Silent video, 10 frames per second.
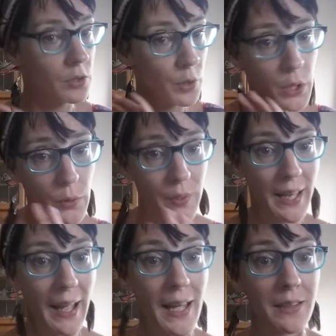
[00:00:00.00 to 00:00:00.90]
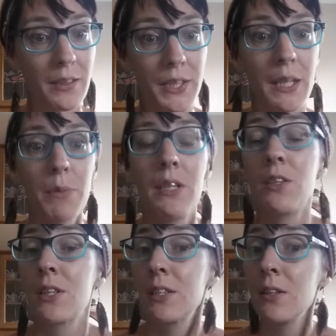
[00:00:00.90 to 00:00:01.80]
Don't use candles. I mean,
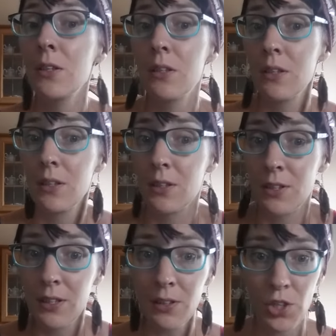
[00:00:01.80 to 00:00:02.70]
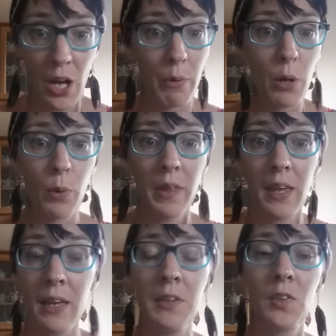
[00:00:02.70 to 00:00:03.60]
you're still showering with
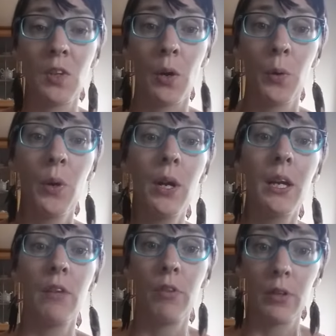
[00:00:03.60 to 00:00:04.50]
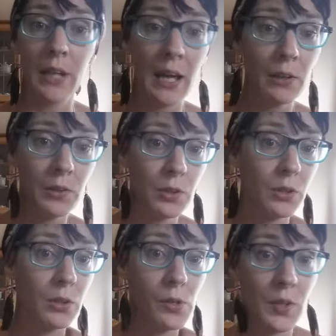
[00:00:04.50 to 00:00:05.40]
kids, so if you're an adult, you
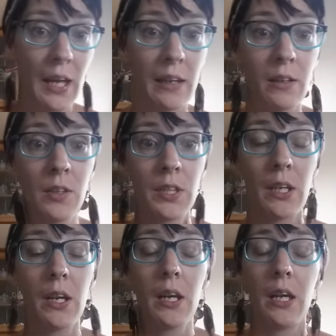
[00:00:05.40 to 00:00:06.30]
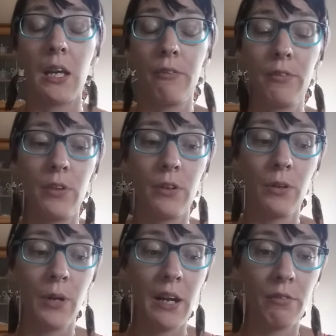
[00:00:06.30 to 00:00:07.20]
can use candles. If
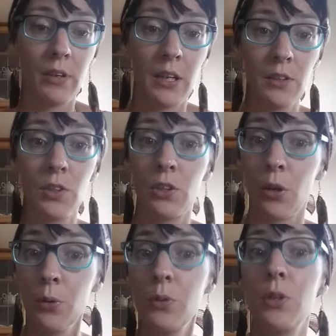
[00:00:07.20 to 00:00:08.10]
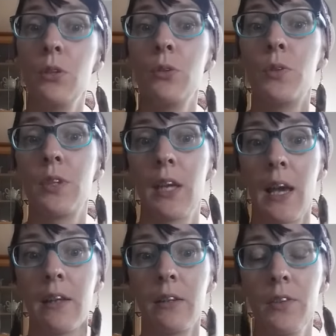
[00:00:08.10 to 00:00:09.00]
you have kids, don't use
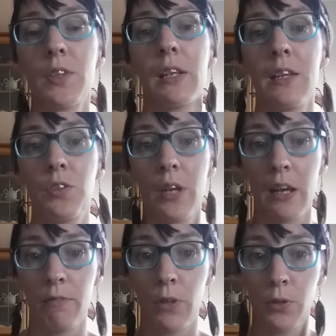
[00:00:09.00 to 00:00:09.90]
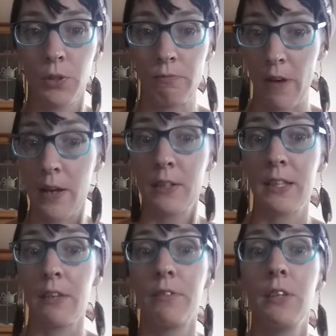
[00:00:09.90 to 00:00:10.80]
candles unless you have those fire
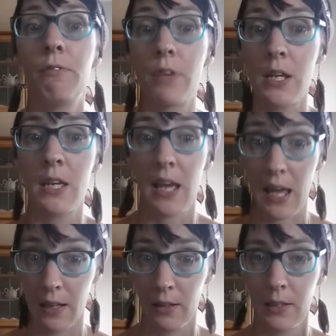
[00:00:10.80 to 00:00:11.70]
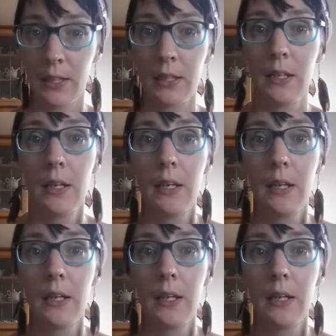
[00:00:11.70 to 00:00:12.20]
safety free candles.